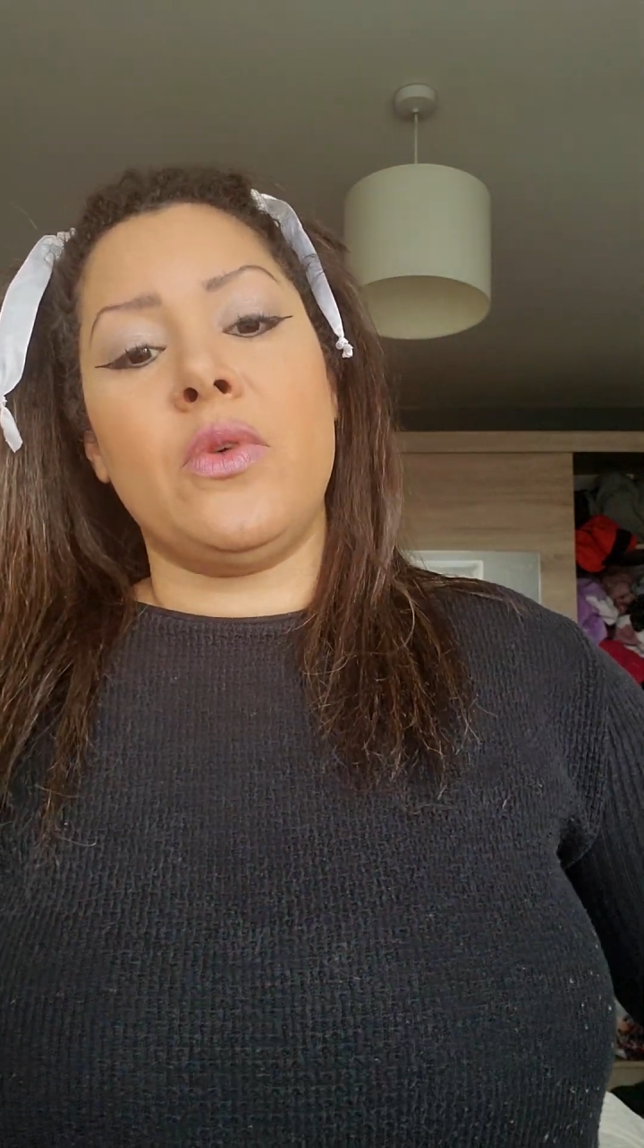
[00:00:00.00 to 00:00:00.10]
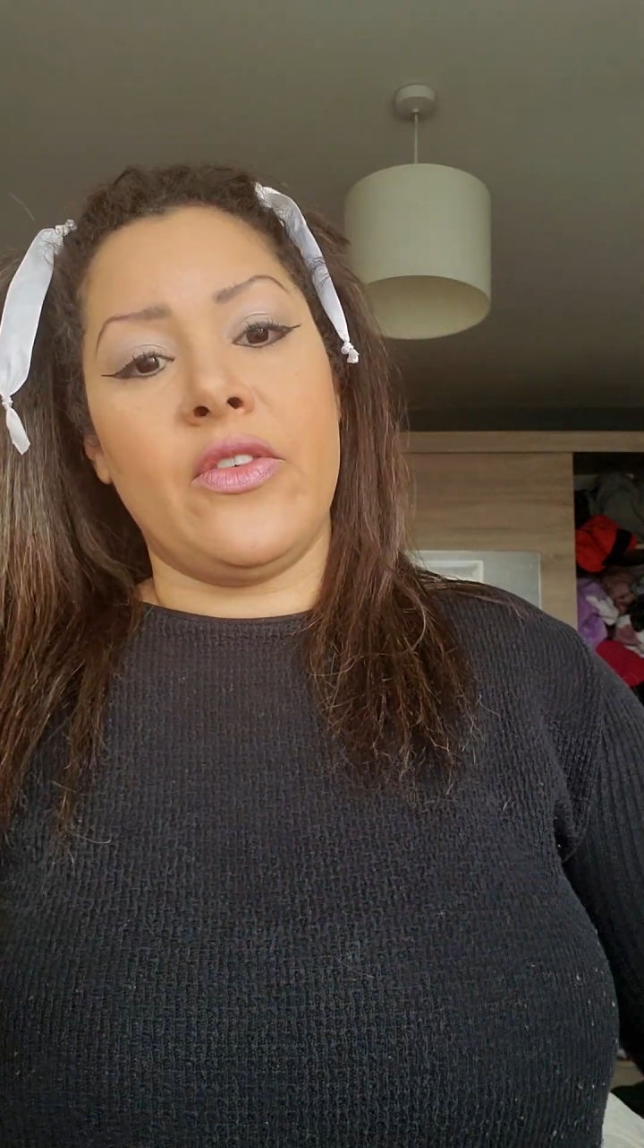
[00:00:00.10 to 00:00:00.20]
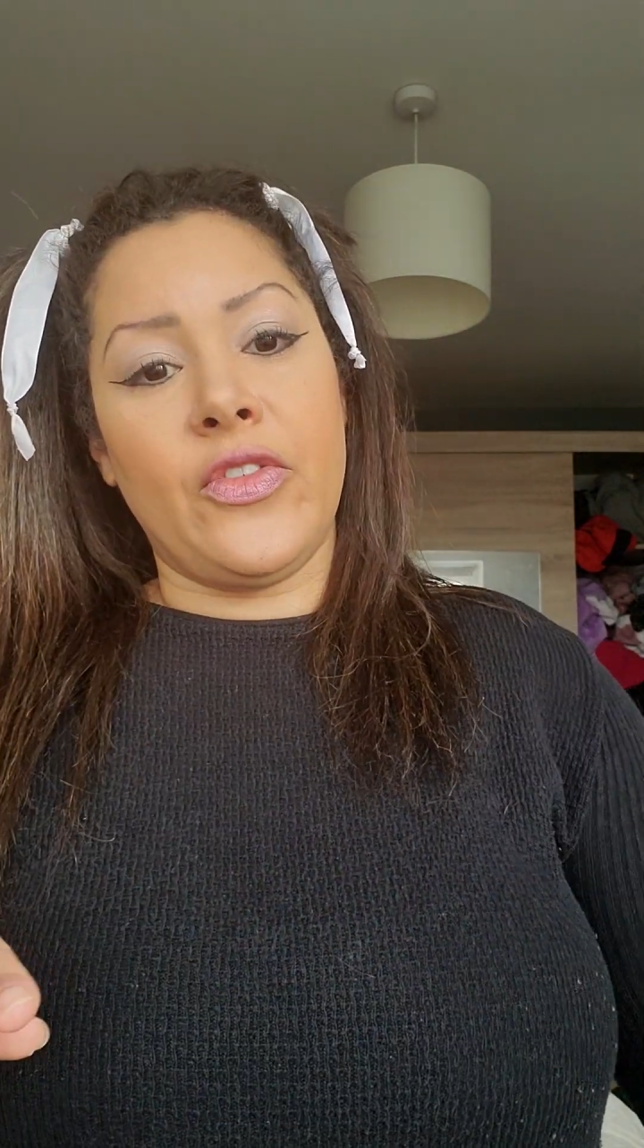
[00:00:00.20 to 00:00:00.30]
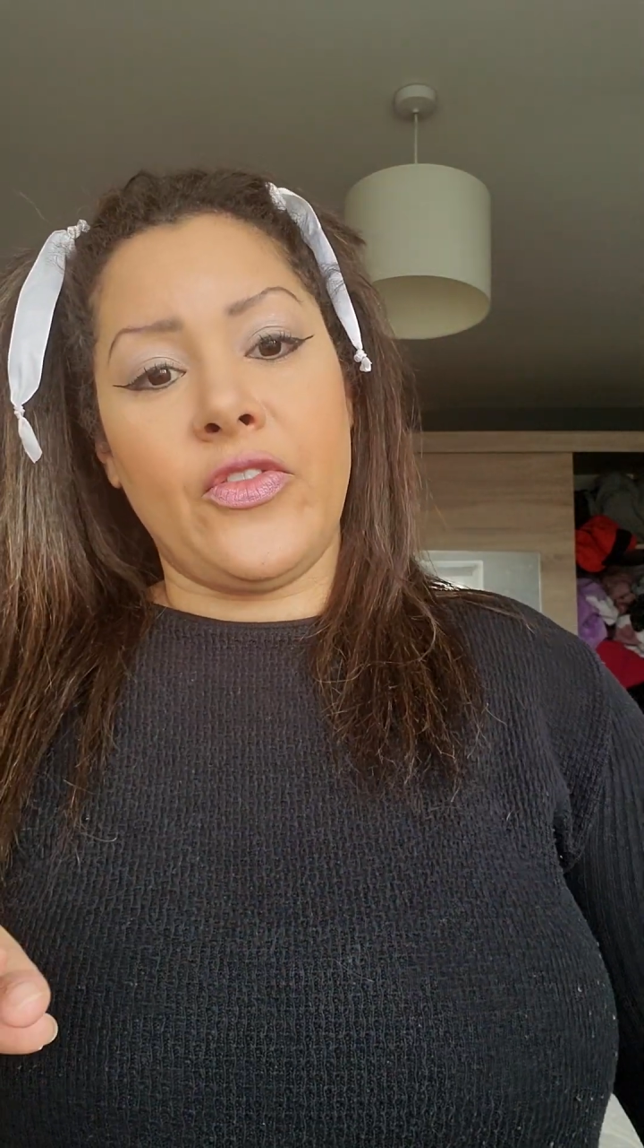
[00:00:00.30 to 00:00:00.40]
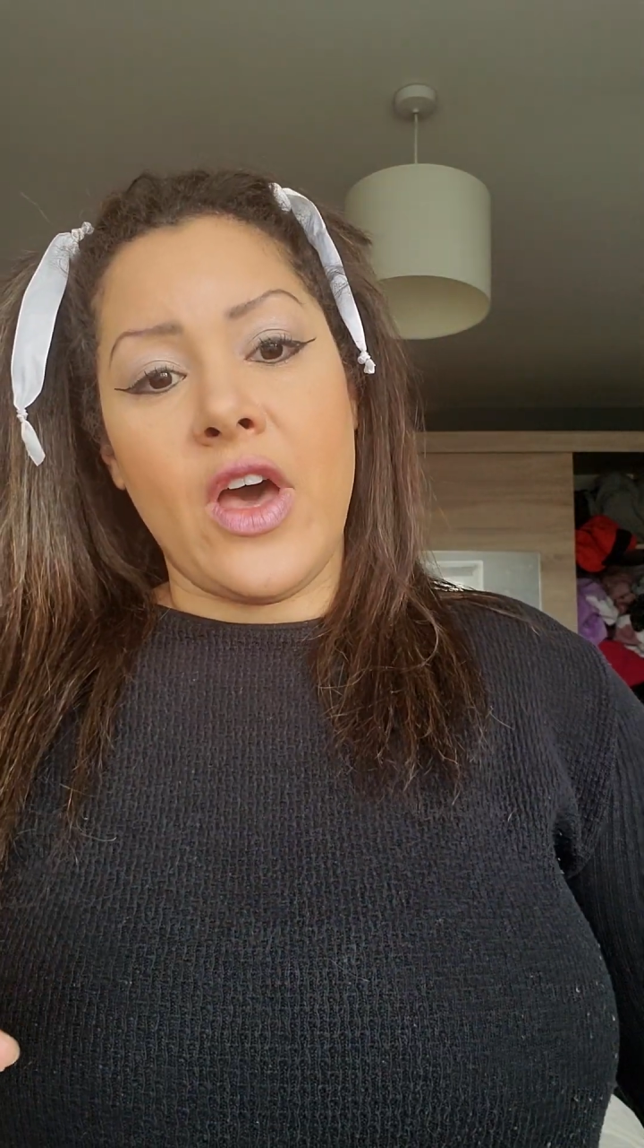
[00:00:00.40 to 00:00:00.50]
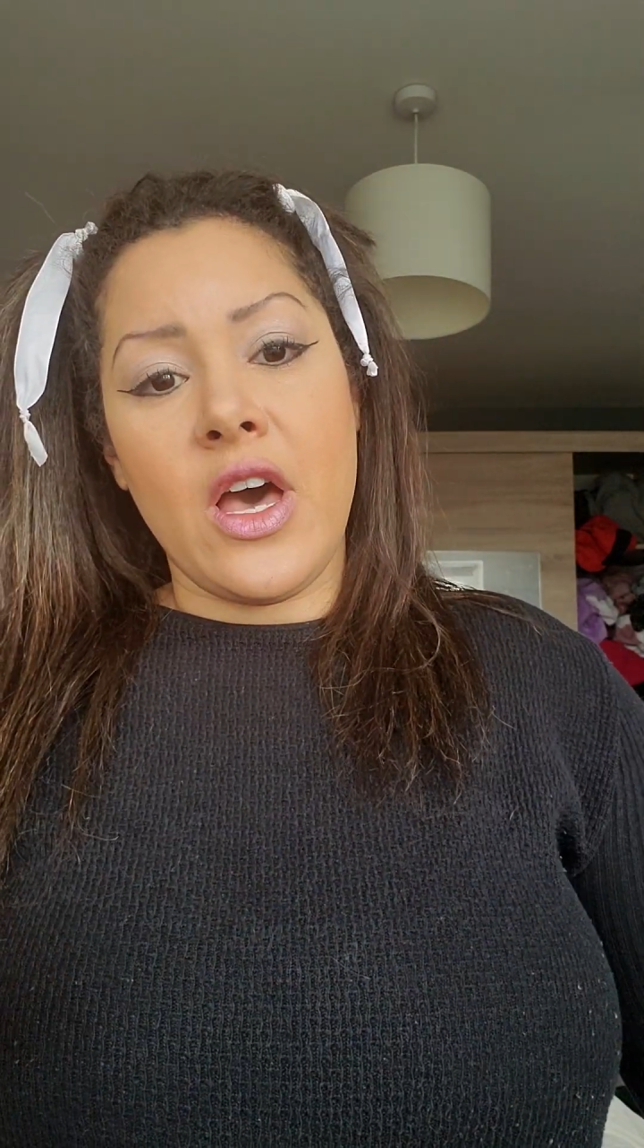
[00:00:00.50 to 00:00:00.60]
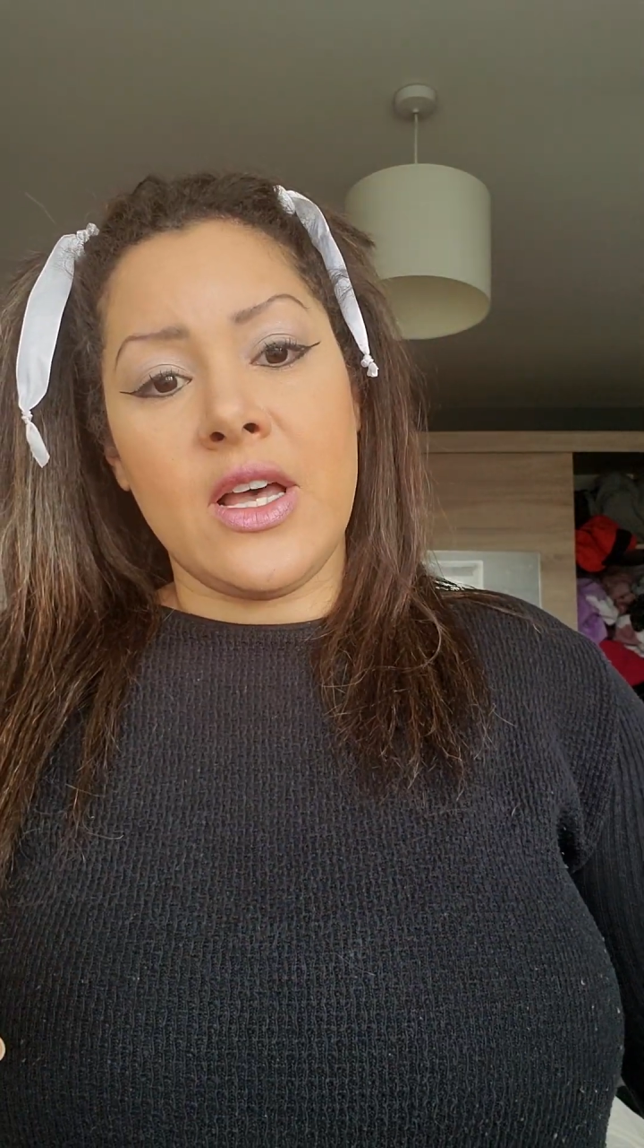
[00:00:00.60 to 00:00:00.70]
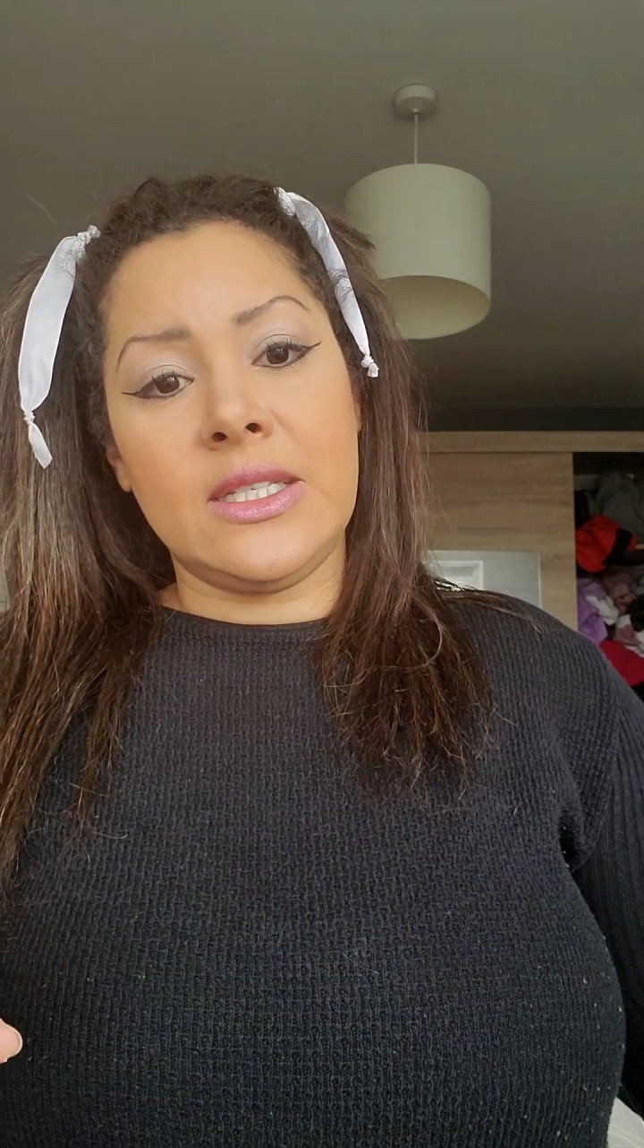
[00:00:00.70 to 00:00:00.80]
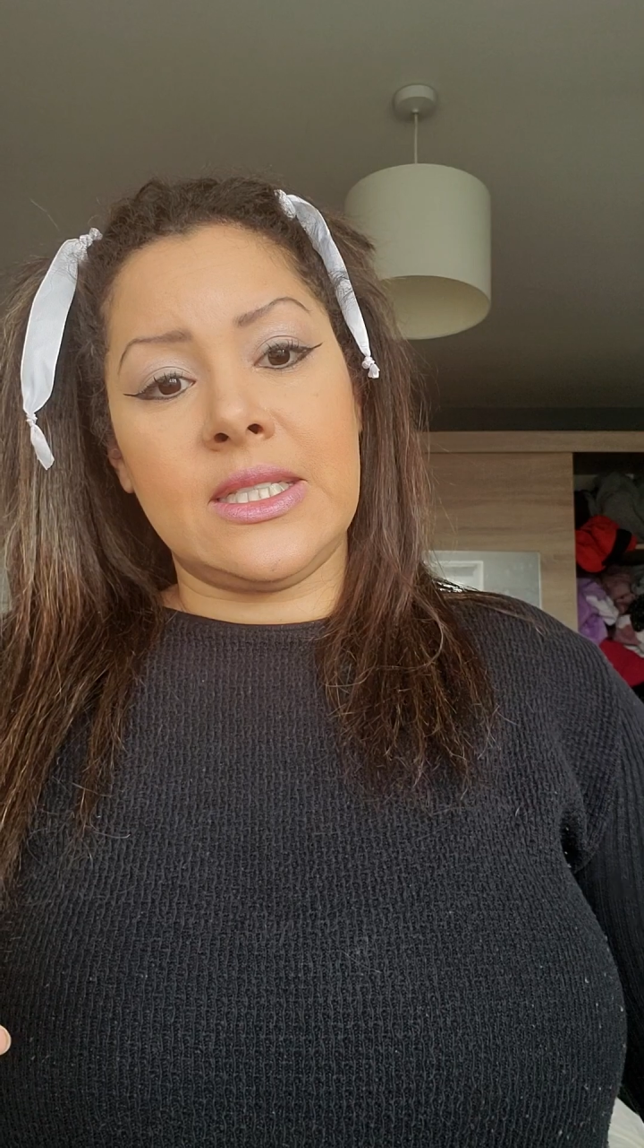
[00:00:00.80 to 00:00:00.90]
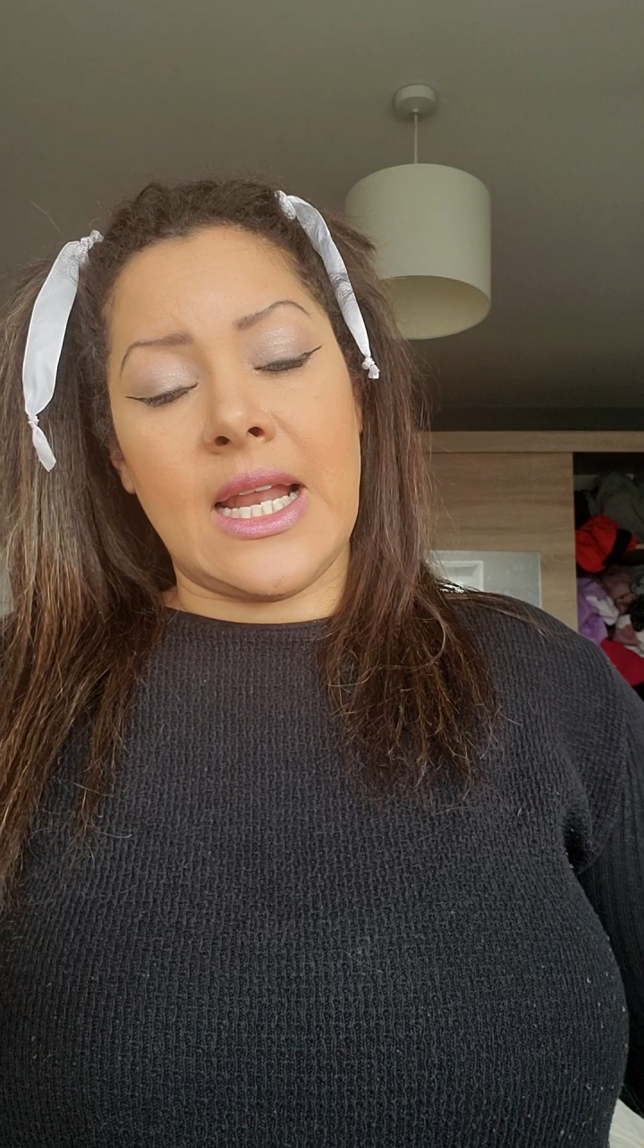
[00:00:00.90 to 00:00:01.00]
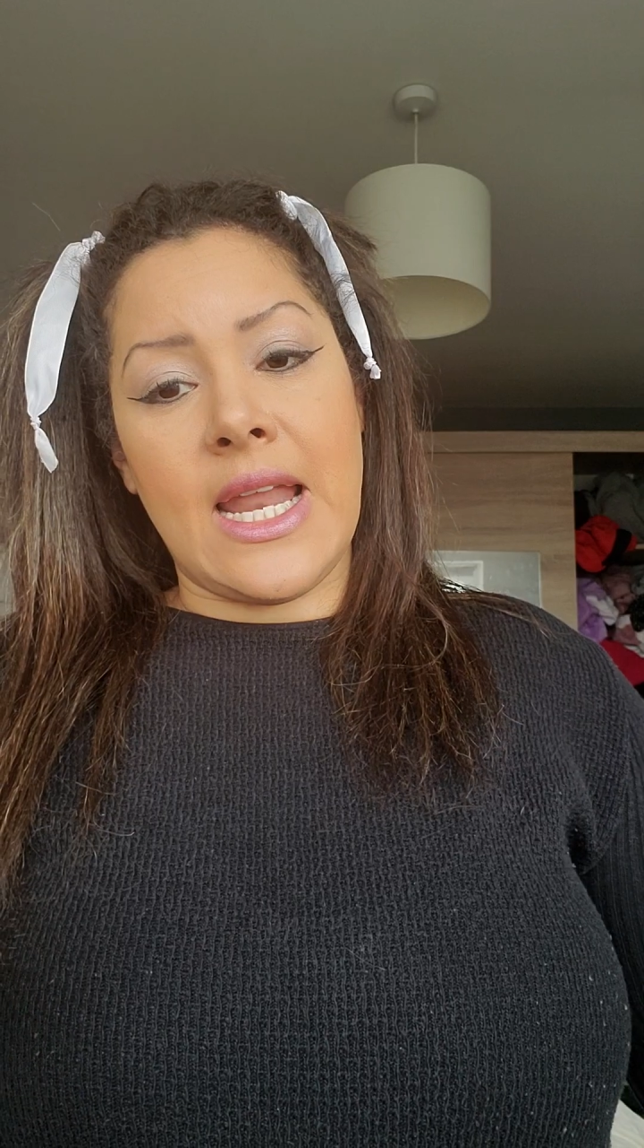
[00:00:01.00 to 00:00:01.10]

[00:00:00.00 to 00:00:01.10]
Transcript: on first,